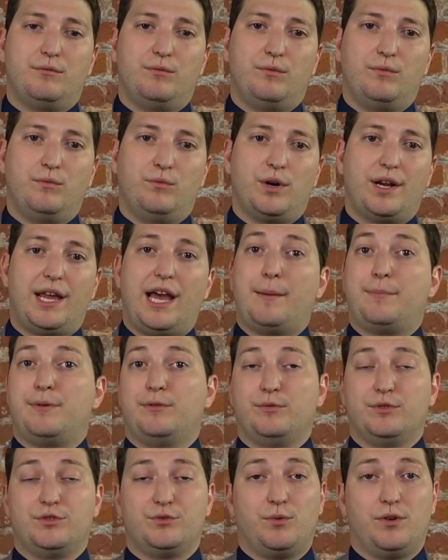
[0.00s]
what
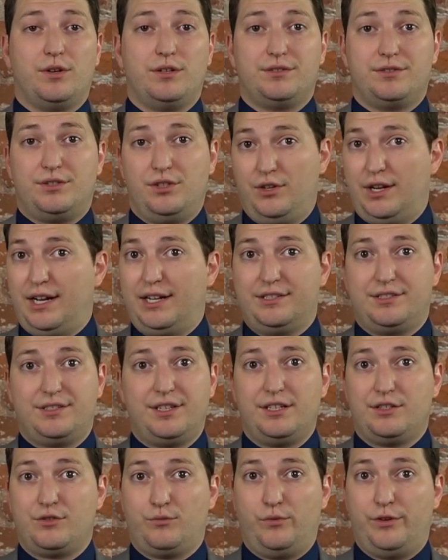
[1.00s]
happened was the United
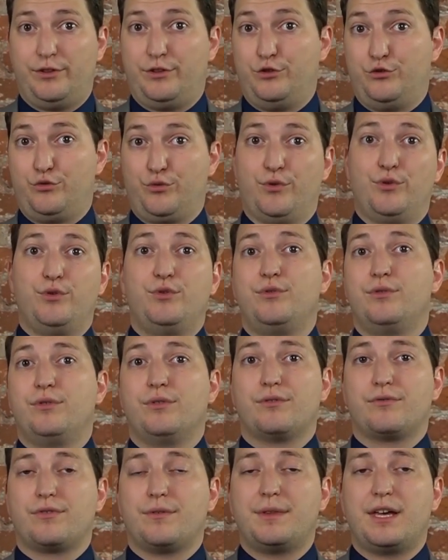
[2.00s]
States withdrew
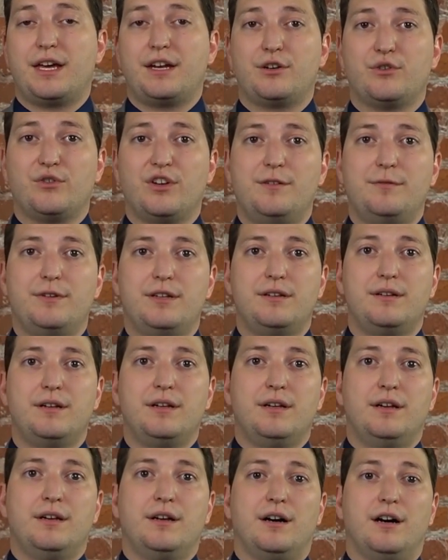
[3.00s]
from that agreement.
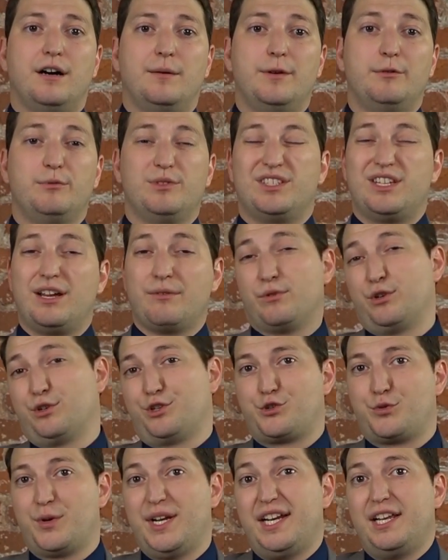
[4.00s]
It was never a
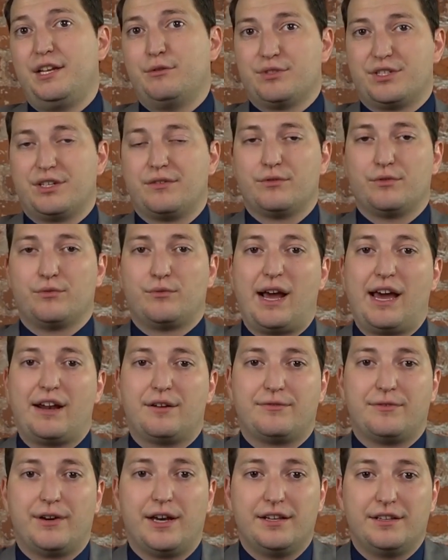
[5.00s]
treaty. It was never
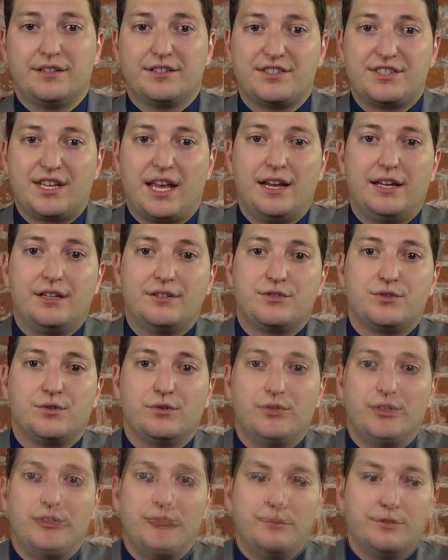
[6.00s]
ratified in the Senate,
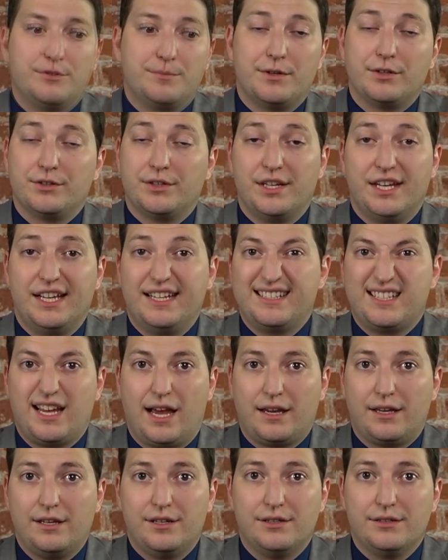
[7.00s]
so it was merely an
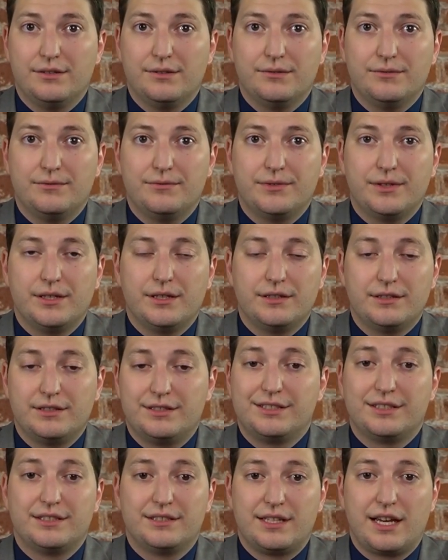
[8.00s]
executive
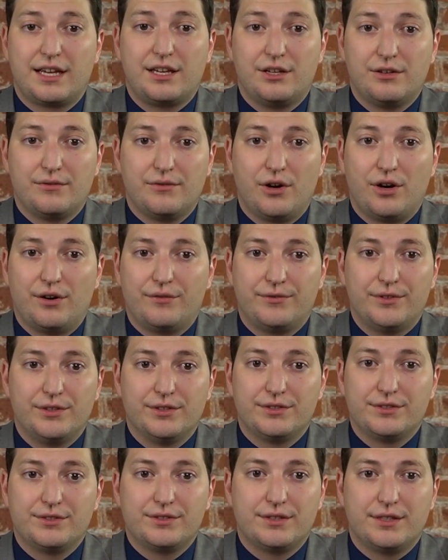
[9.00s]

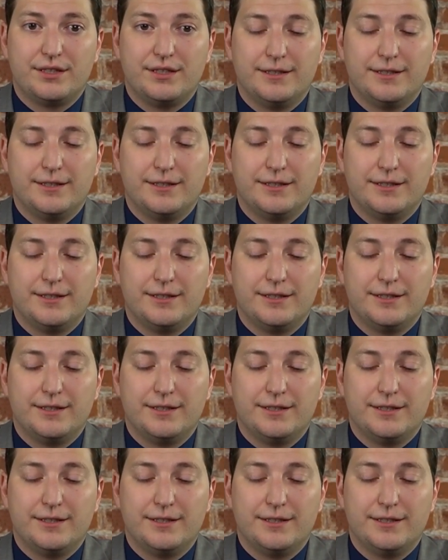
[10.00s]
office